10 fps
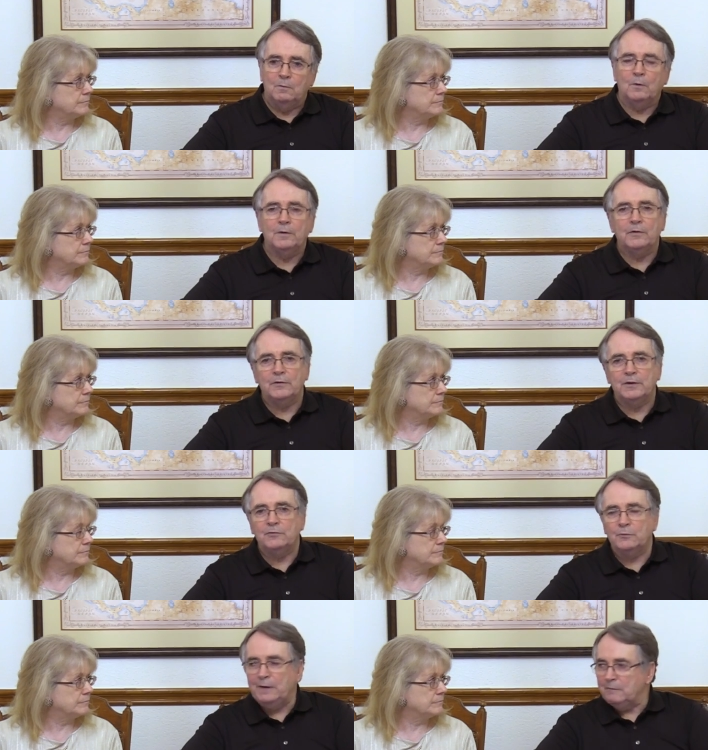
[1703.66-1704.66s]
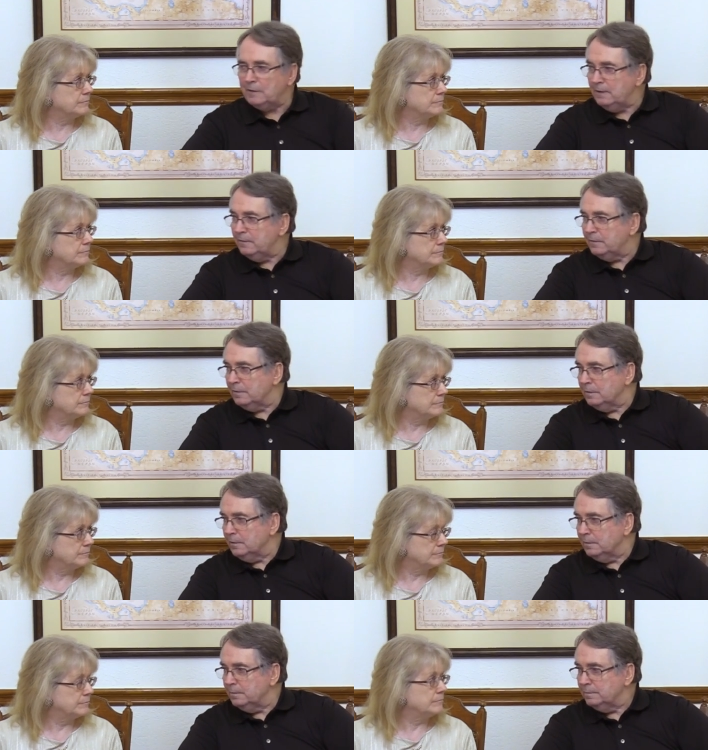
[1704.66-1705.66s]
Speaker 1: one of the things that we have a tendency to
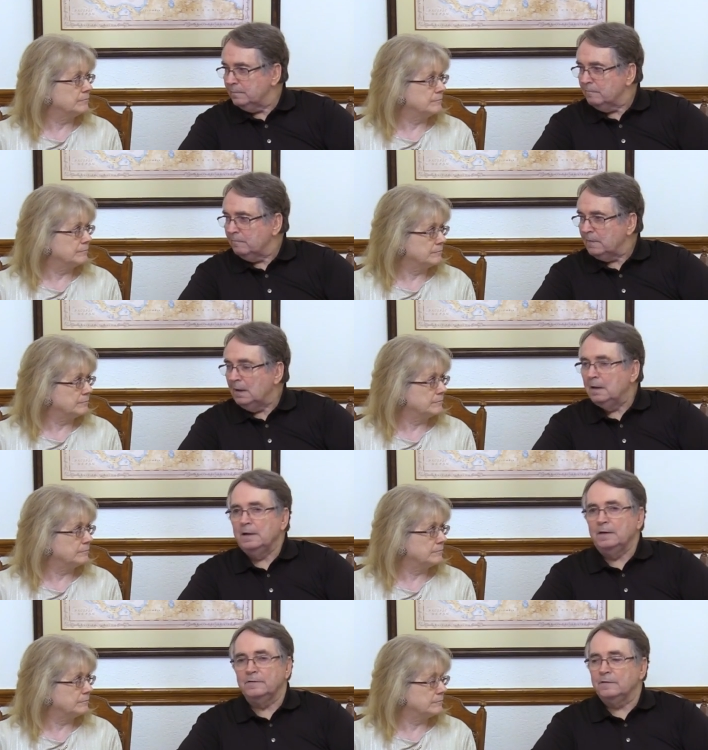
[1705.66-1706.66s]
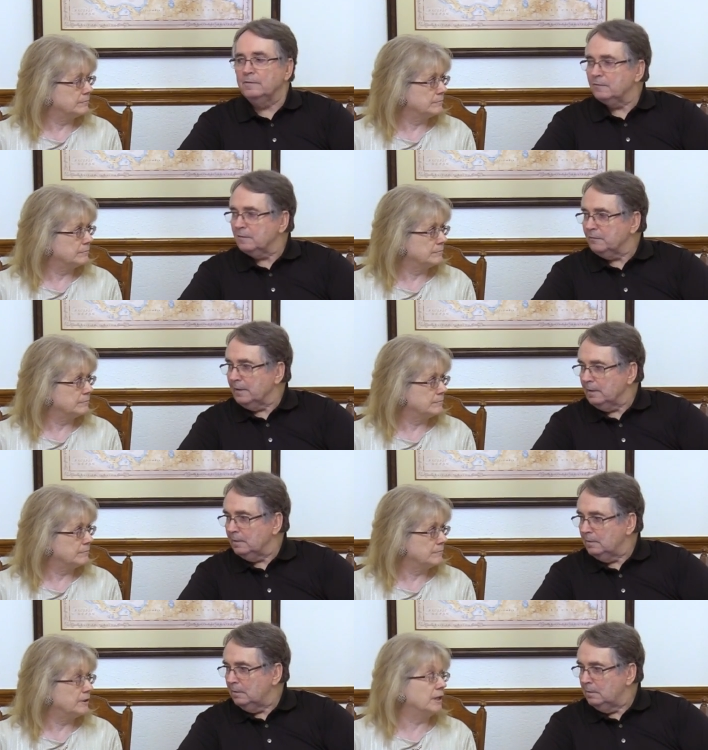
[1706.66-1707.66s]
do is to justify it.
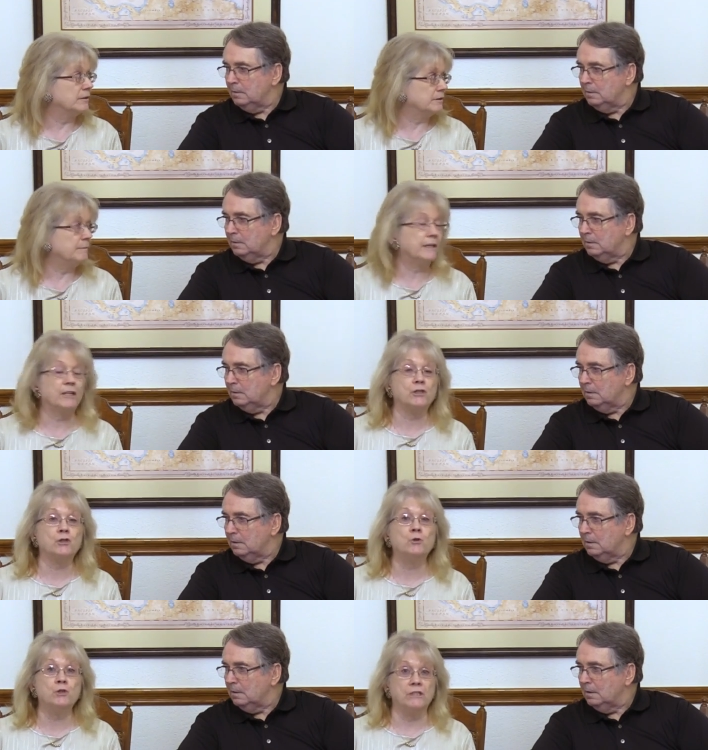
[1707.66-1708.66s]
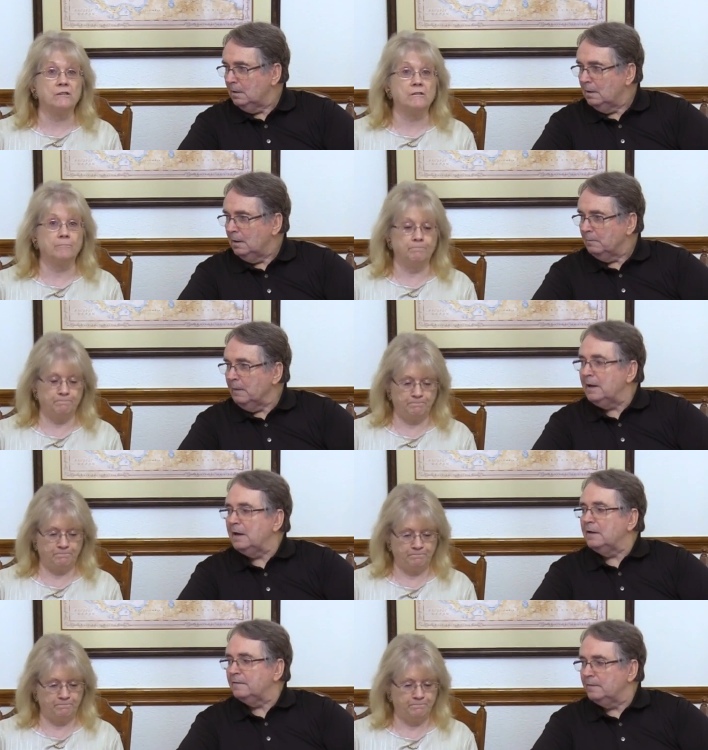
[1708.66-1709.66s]
Yes, make excuses. Make
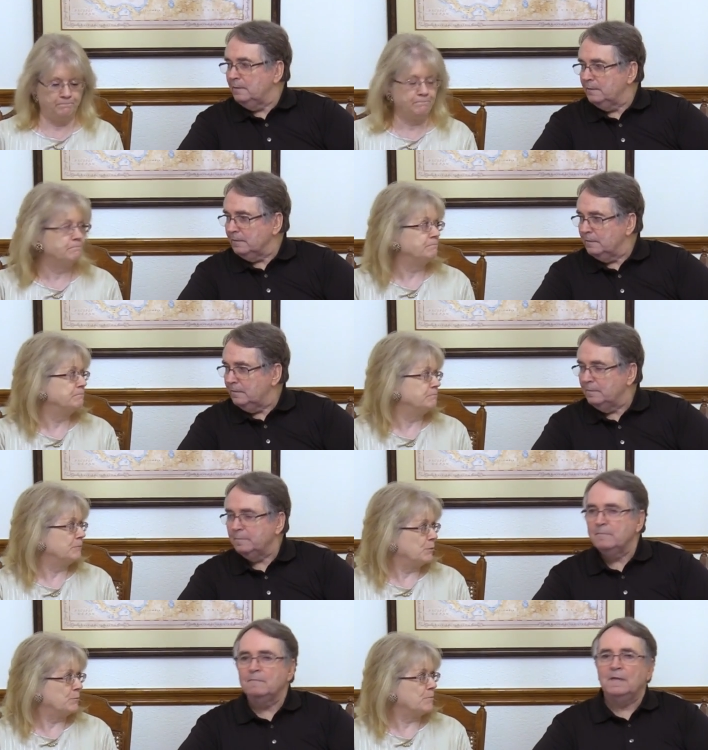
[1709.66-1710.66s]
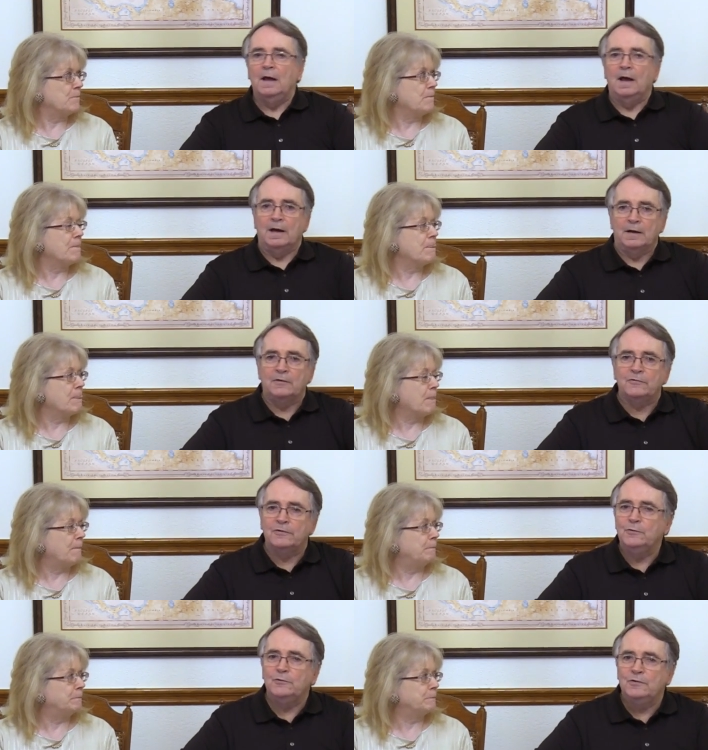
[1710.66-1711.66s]
excuses. And
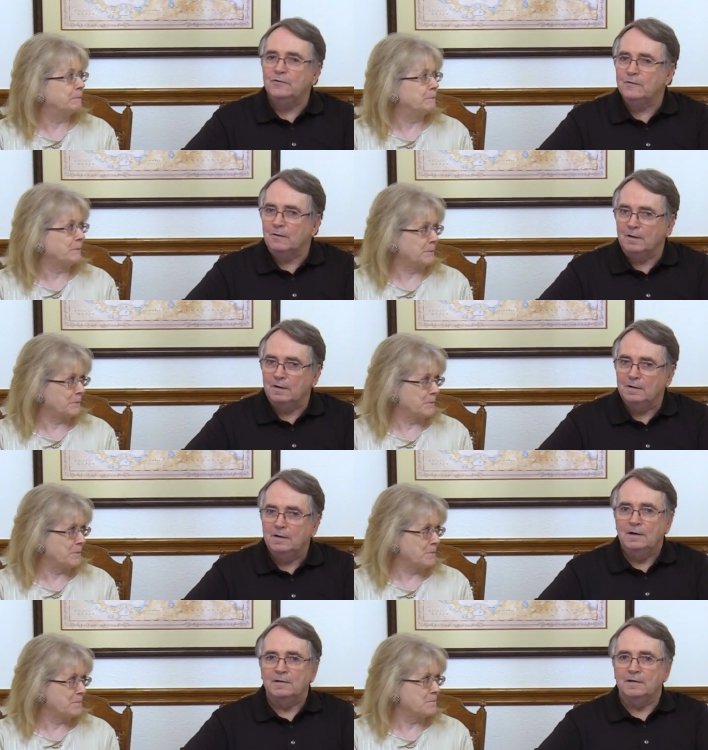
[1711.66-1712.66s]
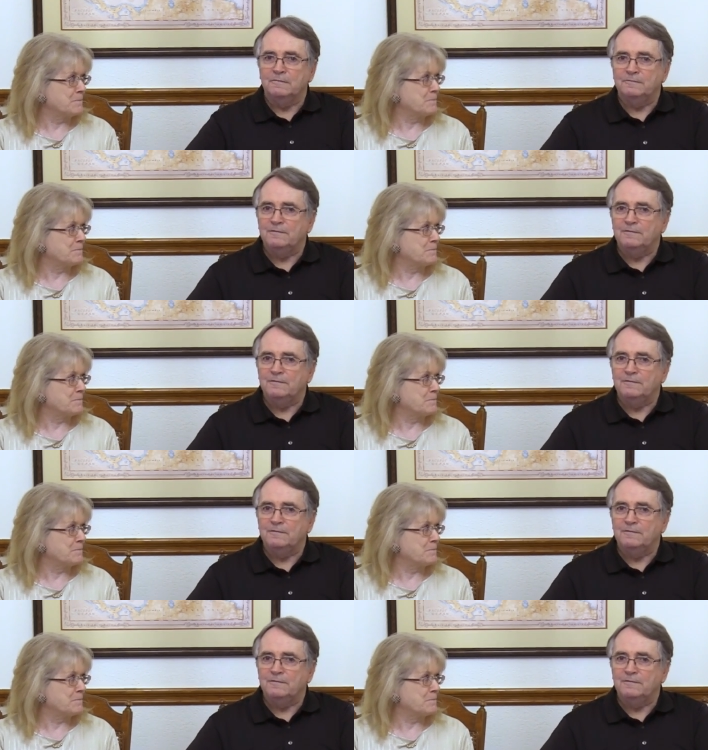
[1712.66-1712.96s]
excuses are the